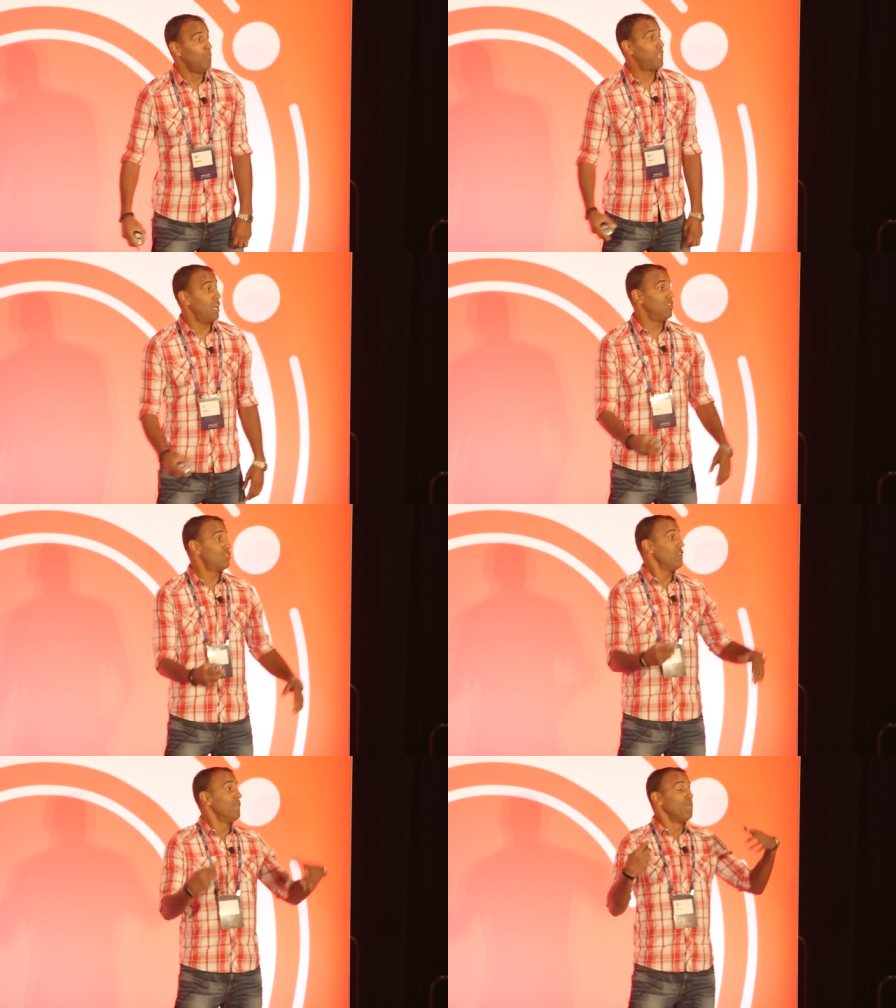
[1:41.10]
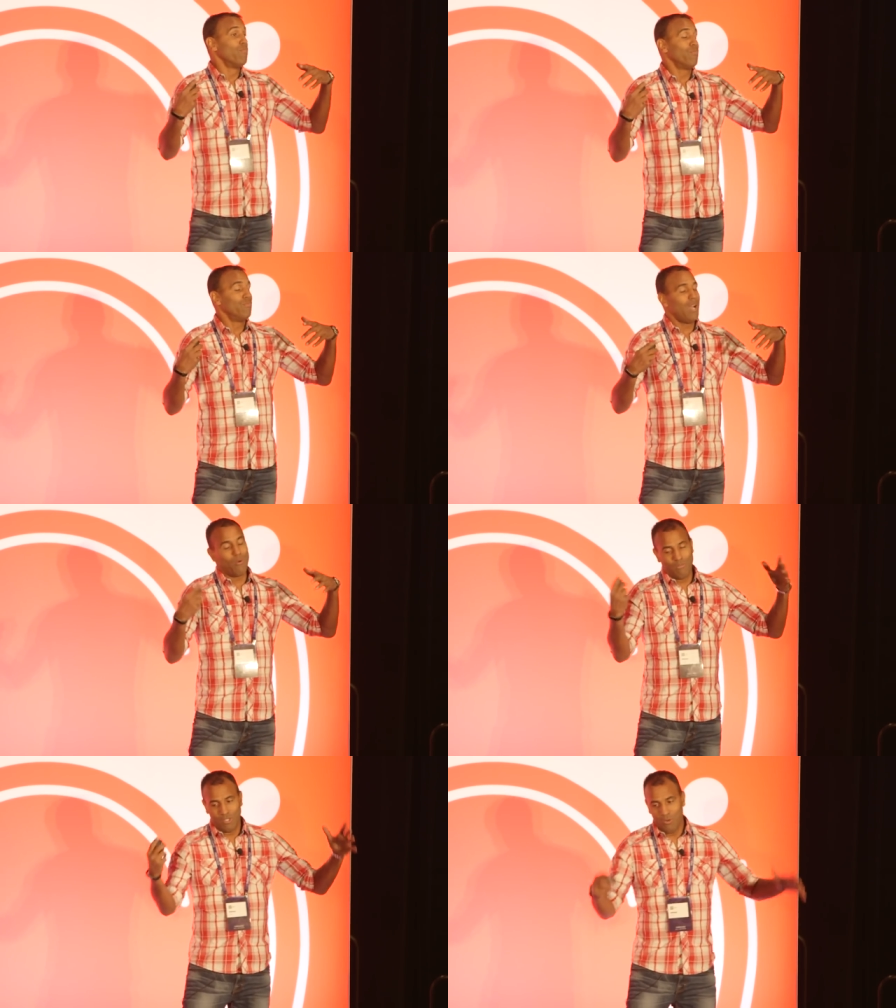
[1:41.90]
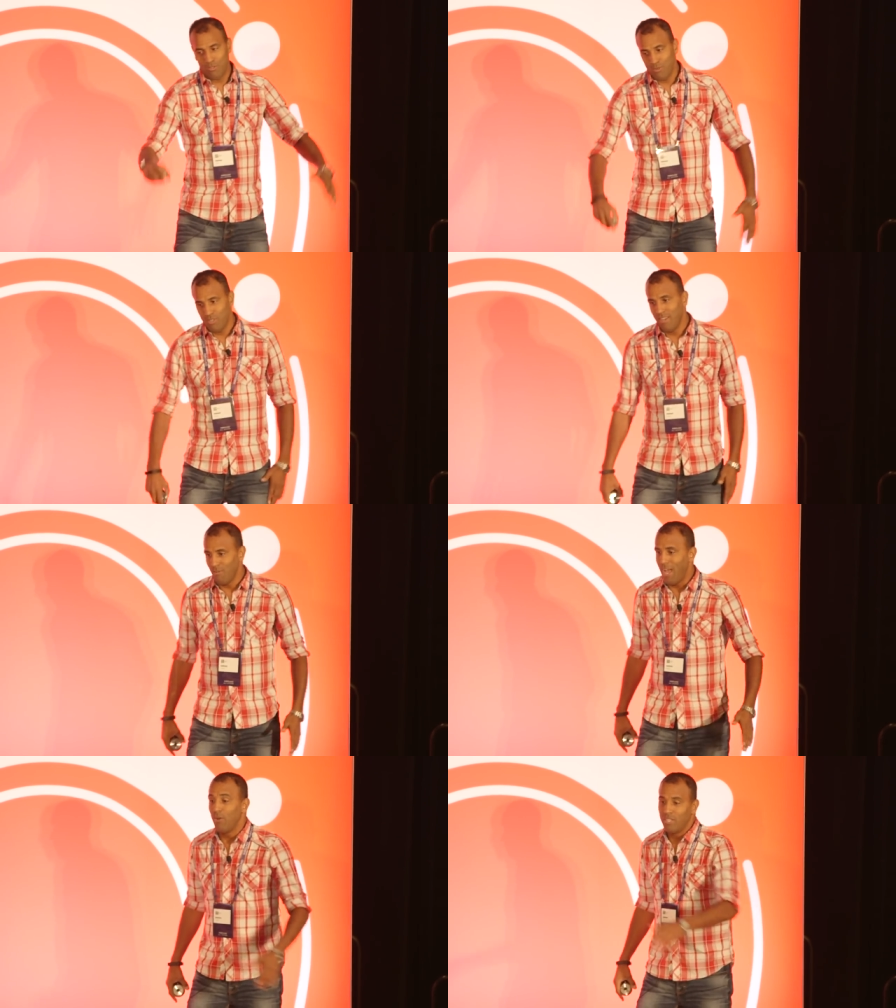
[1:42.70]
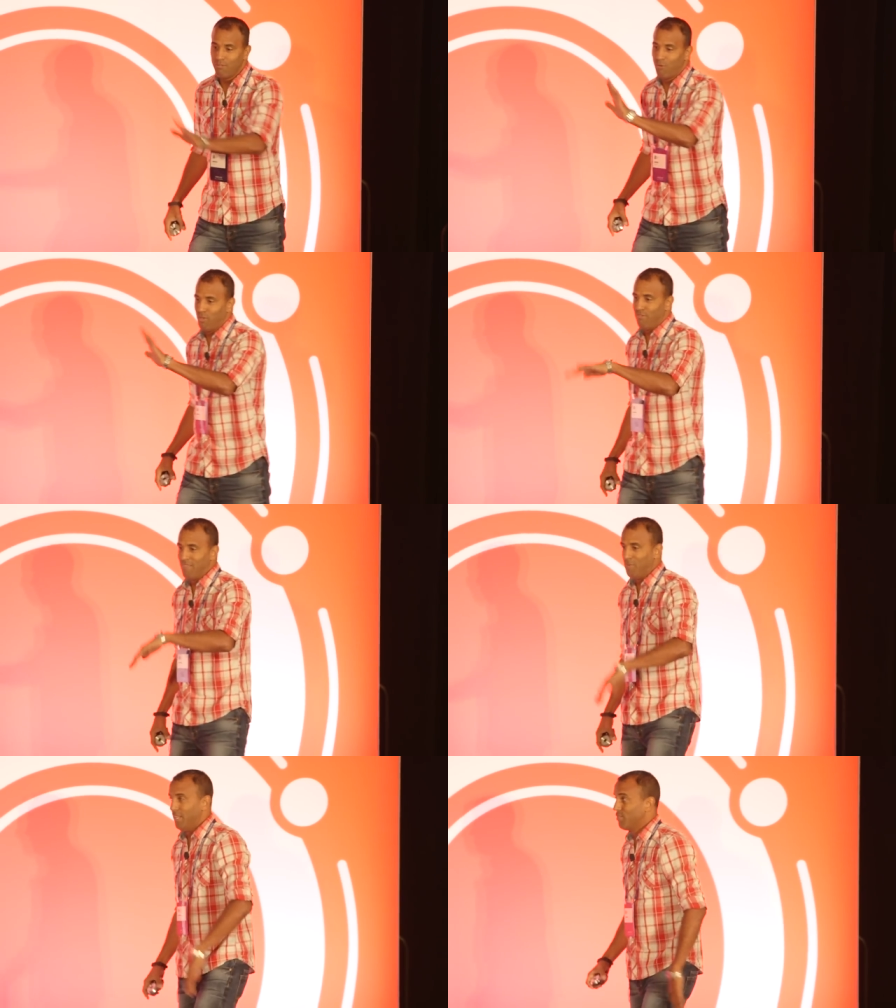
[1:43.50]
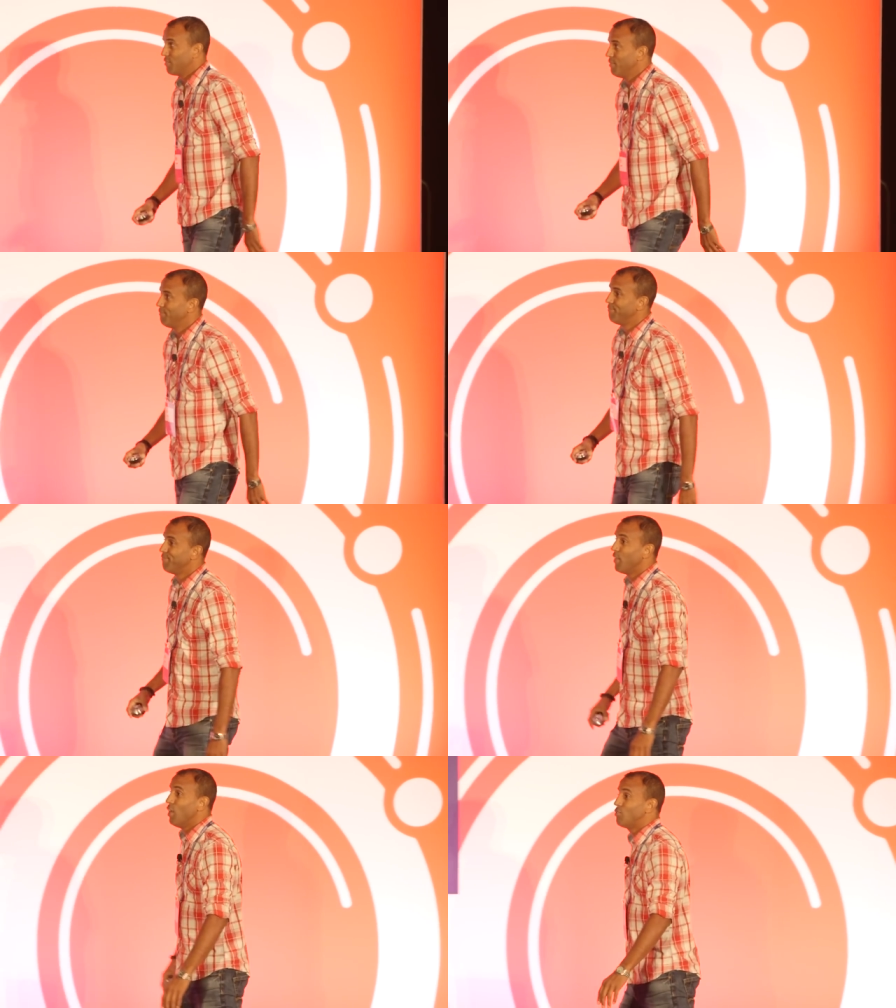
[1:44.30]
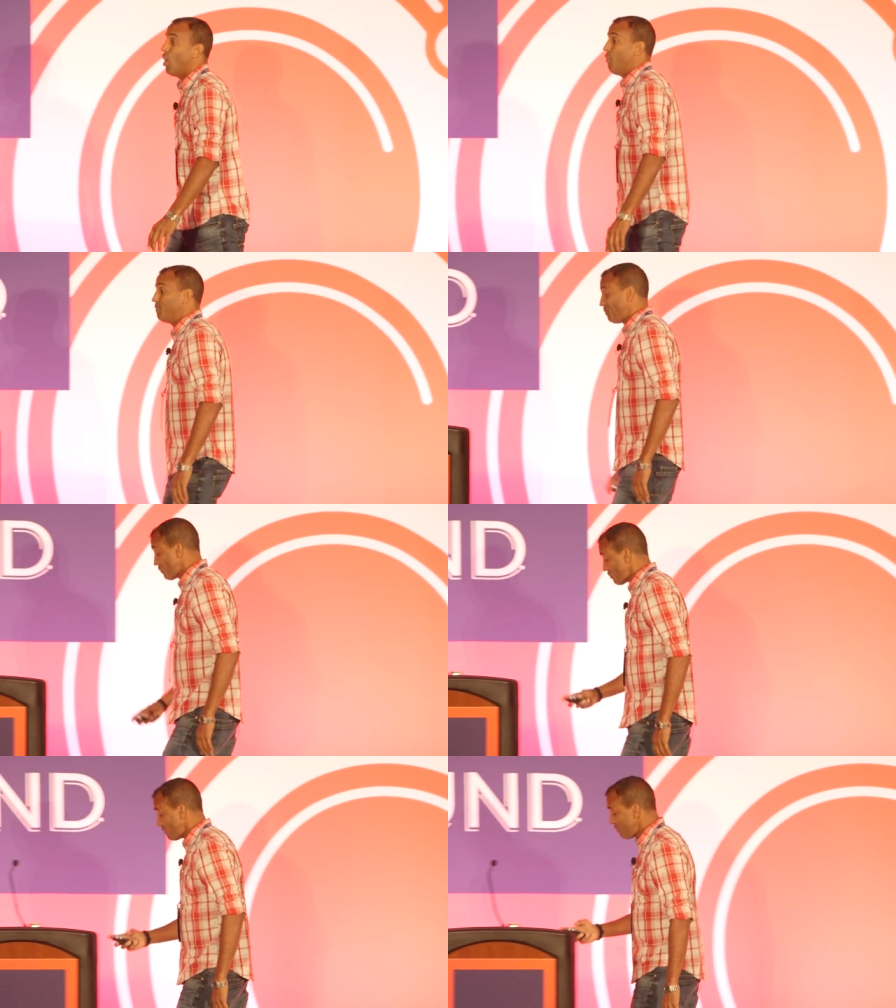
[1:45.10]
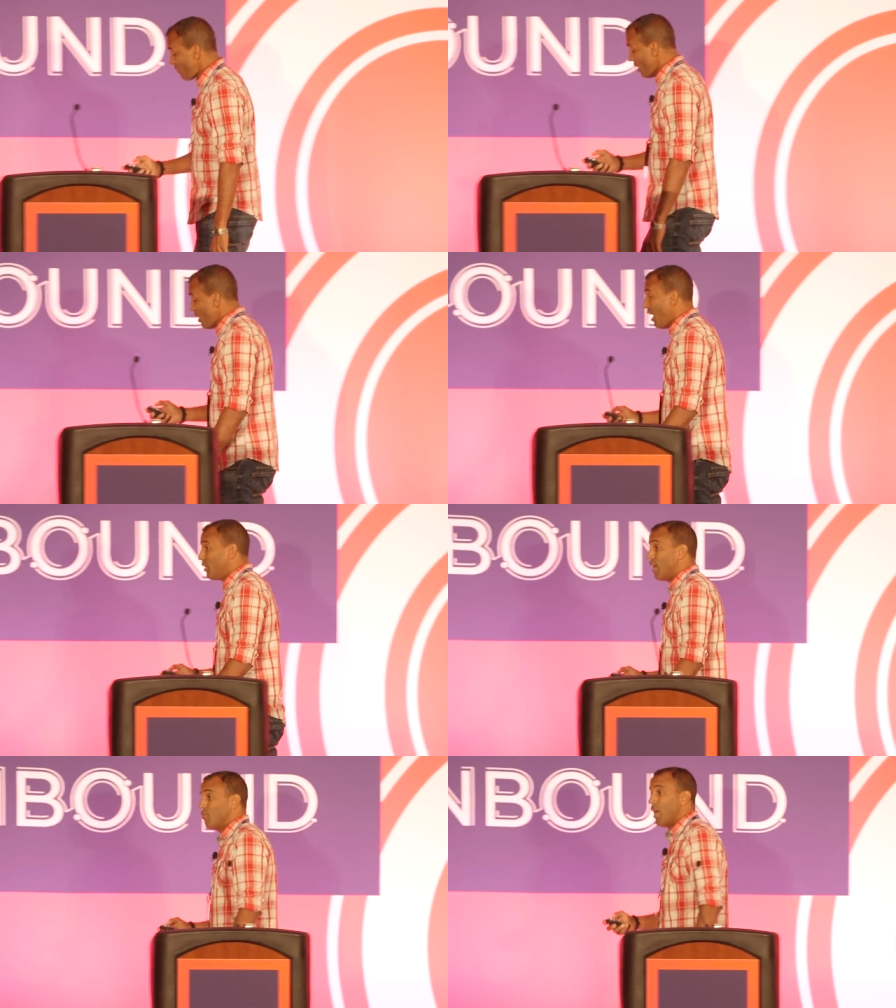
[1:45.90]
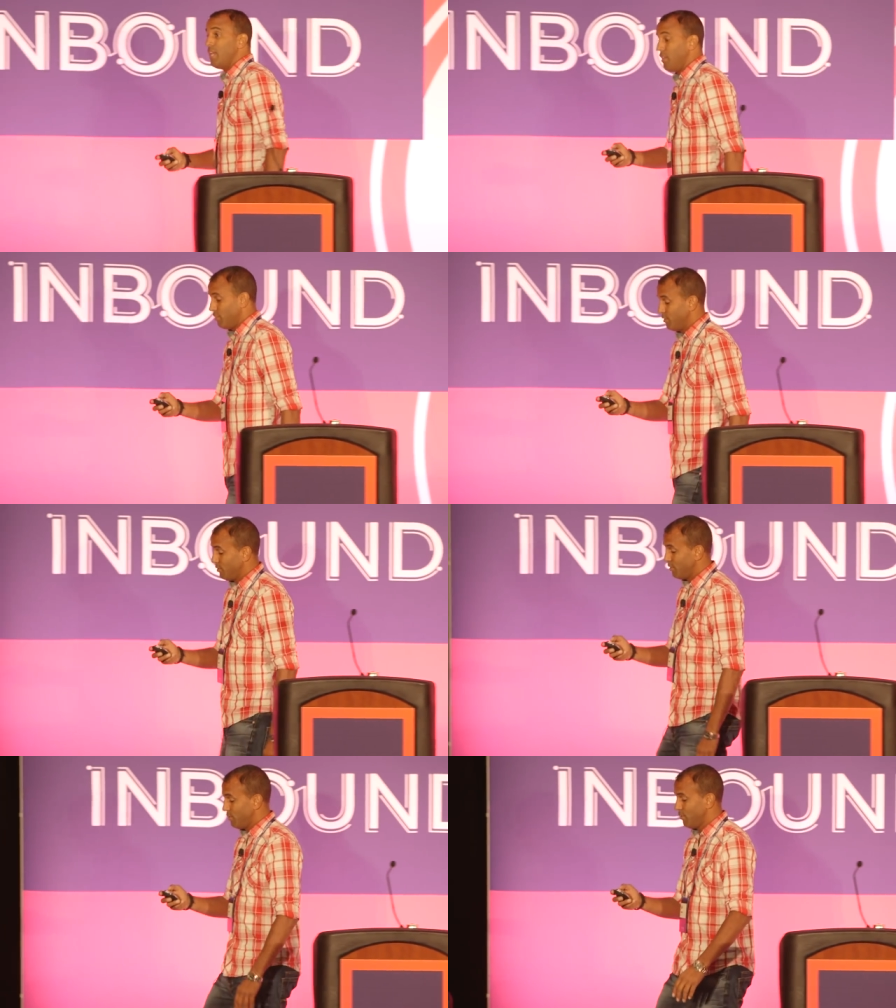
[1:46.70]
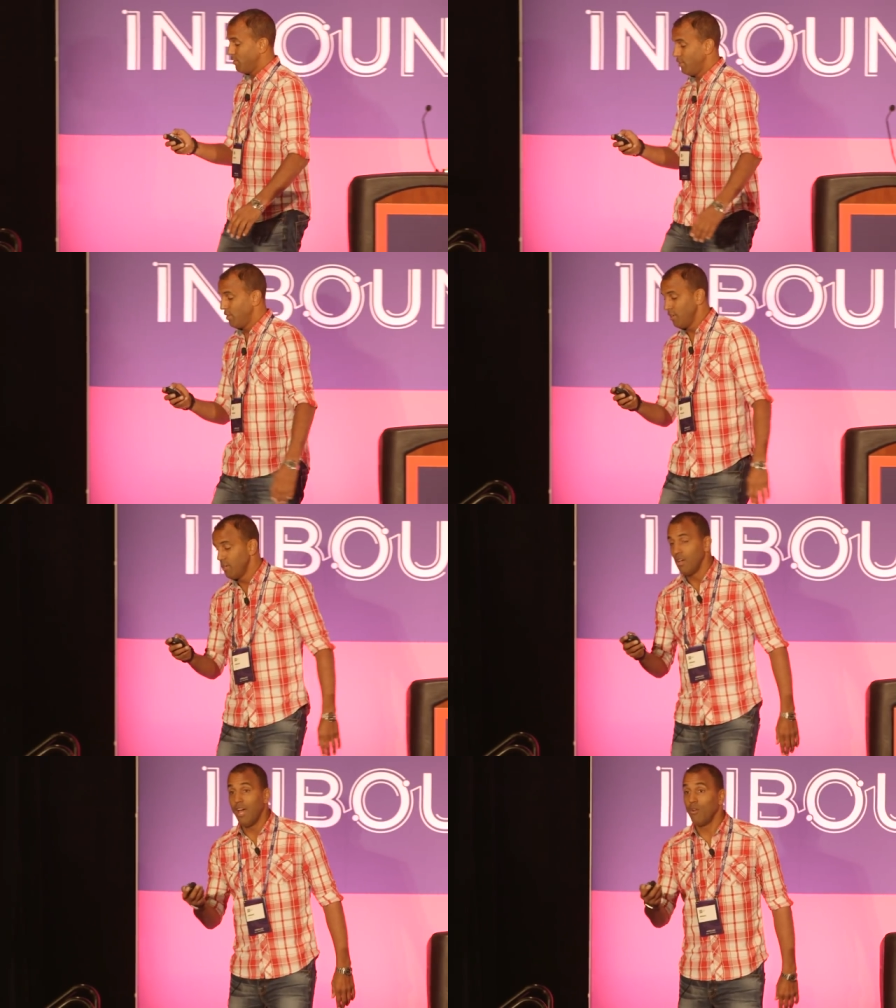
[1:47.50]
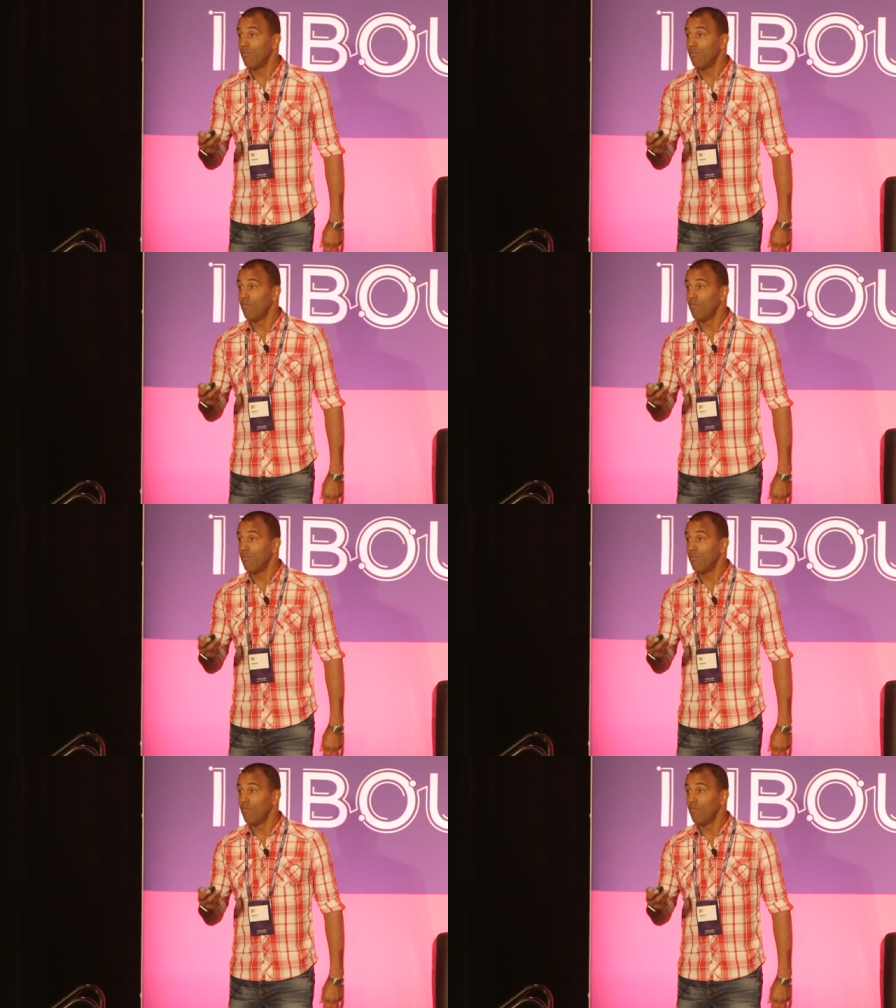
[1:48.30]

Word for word: because I won't even go into it. I only got forty-five minutes. So, are you guys ready? I